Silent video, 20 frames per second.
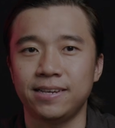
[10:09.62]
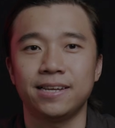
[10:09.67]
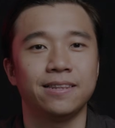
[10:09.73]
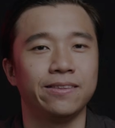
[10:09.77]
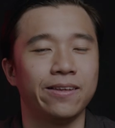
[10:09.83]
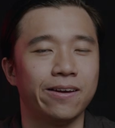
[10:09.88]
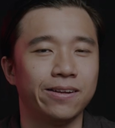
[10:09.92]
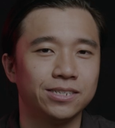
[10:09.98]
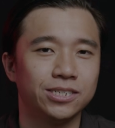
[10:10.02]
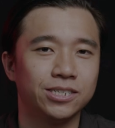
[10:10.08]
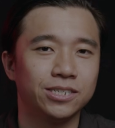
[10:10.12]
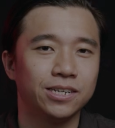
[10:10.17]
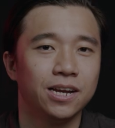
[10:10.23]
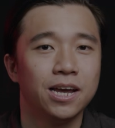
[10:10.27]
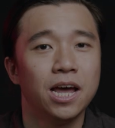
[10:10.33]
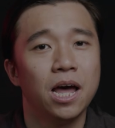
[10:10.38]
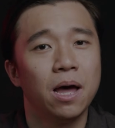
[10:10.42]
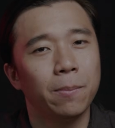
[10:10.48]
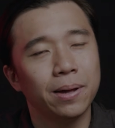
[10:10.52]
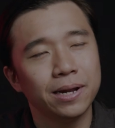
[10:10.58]
at launch.
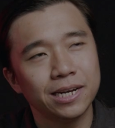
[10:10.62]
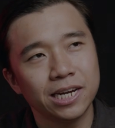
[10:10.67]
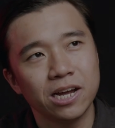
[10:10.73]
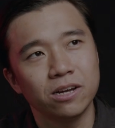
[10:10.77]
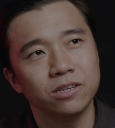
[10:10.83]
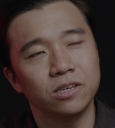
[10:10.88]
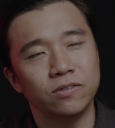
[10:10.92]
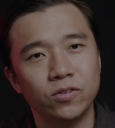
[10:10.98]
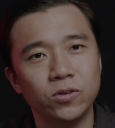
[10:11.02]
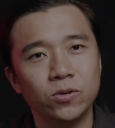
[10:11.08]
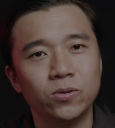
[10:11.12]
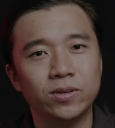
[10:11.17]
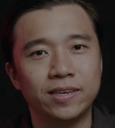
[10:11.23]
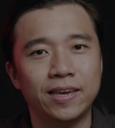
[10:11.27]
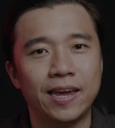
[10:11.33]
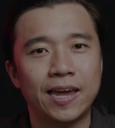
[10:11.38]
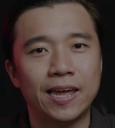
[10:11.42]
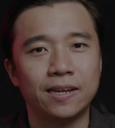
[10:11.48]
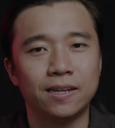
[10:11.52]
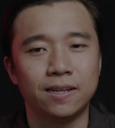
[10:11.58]
But now if you
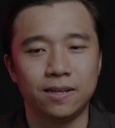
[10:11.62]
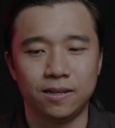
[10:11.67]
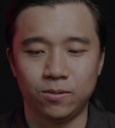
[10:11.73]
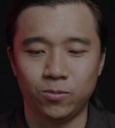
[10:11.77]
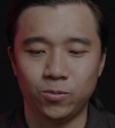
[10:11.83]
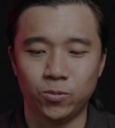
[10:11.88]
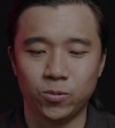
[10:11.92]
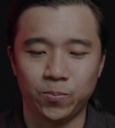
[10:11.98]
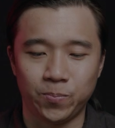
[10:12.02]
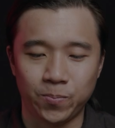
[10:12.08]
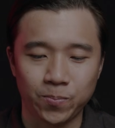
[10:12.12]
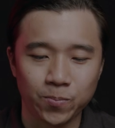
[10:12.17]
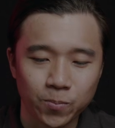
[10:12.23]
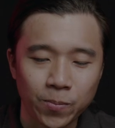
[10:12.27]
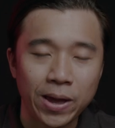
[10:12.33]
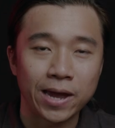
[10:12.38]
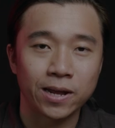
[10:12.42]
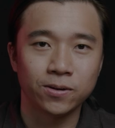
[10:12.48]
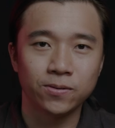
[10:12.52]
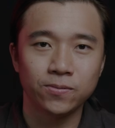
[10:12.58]
get a
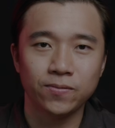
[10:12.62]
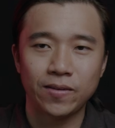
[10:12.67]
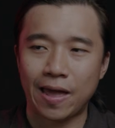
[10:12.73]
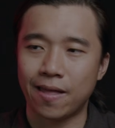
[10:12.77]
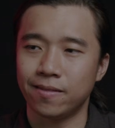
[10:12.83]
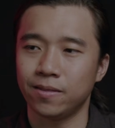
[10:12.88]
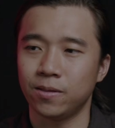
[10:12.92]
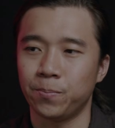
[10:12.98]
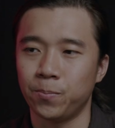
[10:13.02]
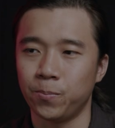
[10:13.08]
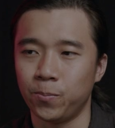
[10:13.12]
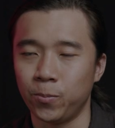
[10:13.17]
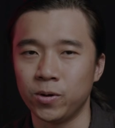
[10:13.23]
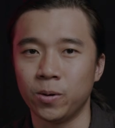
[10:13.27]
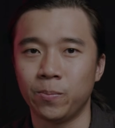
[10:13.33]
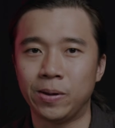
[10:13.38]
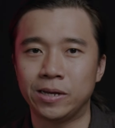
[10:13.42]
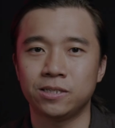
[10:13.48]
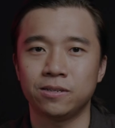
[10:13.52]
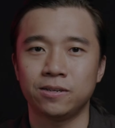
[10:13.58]
pedal and the
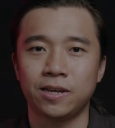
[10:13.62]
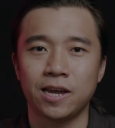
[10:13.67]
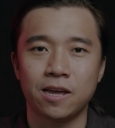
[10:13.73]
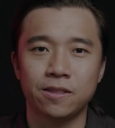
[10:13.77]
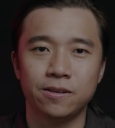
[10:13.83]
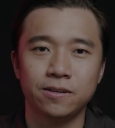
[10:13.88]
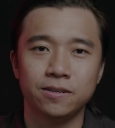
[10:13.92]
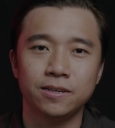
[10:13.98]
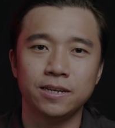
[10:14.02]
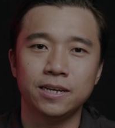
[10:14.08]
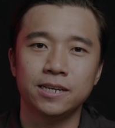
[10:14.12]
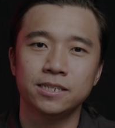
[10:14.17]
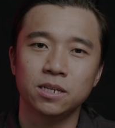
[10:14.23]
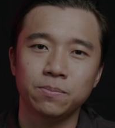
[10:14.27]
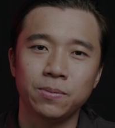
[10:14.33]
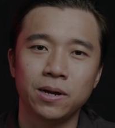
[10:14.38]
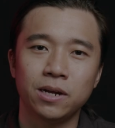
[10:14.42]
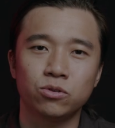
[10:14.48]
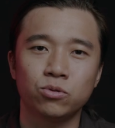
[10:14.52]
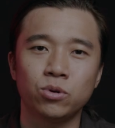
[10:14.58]
wheelbase together, it's
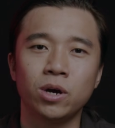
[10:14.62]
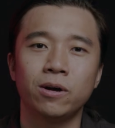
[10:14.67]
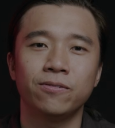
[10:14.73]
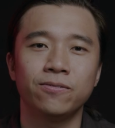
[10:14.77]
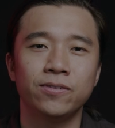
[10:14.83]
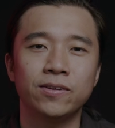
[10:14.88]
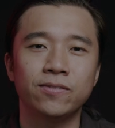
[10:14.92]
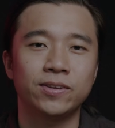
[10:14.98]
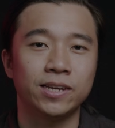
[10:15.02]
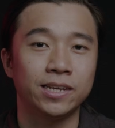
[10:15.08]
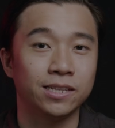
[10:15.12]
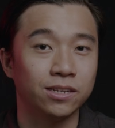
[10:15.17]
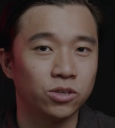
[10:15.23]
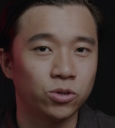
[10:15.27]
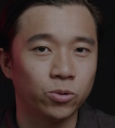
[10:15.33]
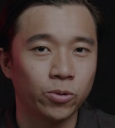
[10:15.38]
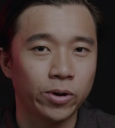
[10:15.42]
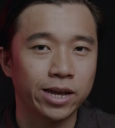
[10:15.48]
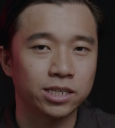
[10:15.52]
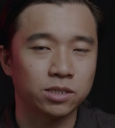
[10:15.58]
about $12.50 in the
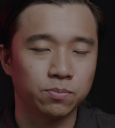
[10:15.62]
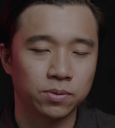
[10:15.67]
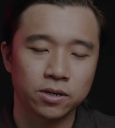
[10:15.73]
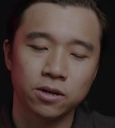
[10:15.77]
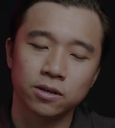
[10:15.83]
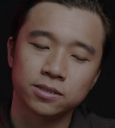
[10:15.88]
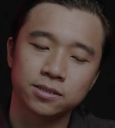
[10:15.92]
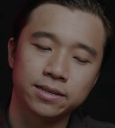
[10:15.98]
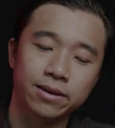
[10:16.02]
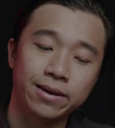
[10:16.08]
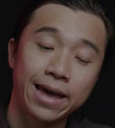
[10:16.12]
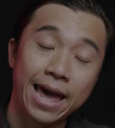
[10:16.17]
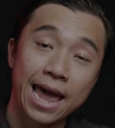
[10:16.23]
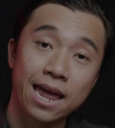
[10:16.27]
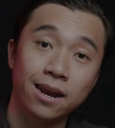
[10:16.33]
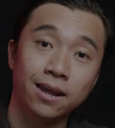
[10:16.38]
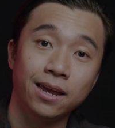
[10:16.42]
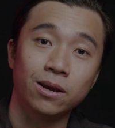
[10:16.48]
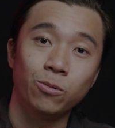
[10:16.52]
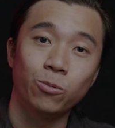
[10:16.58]
US because they
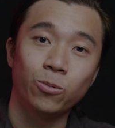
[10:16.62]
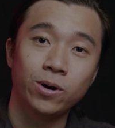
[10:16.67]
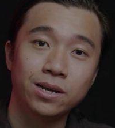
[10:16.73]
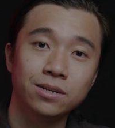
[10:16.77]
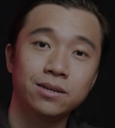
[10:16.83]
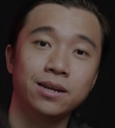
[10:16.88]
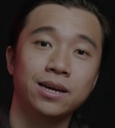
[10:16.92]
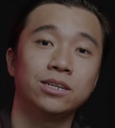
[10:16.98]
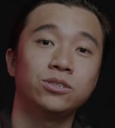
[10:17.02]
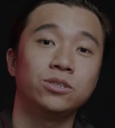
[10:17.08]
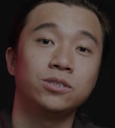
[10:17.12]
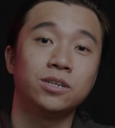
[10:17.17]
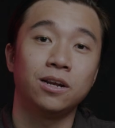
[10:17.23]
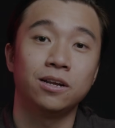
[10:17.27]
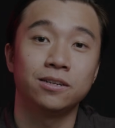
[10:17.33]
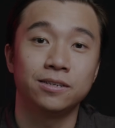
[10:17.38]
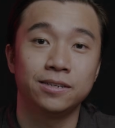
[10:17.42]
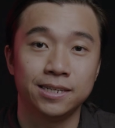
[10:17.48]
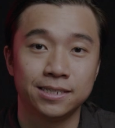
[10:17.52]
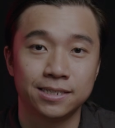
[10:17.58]
add a
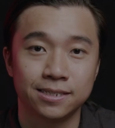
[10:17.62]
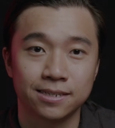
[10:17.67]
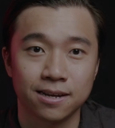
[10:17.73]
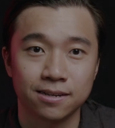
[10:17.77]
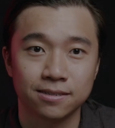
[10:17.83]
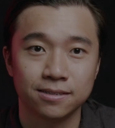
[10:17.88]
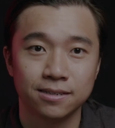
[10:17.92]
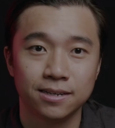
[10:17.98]
$100 discount.